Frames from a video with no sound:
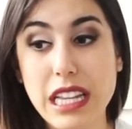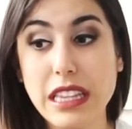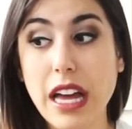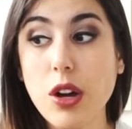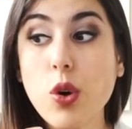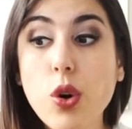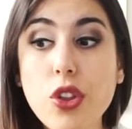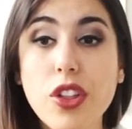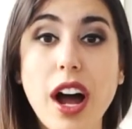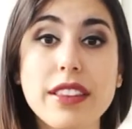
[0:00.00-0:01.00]
that
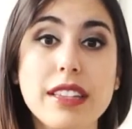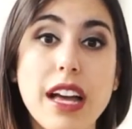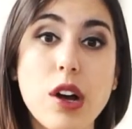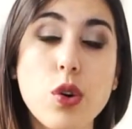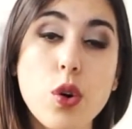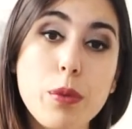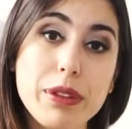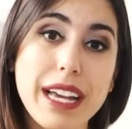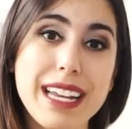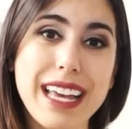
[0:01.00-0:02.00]
whole thought, that whole
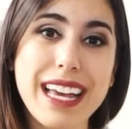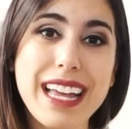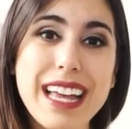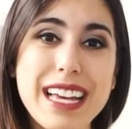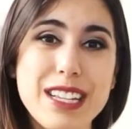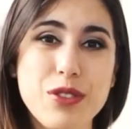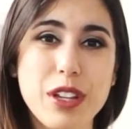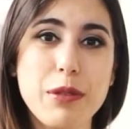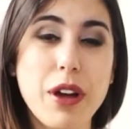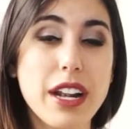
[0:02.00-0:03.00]
planning is
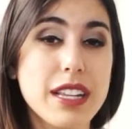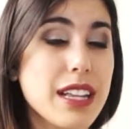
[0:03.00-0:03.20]
really brought in.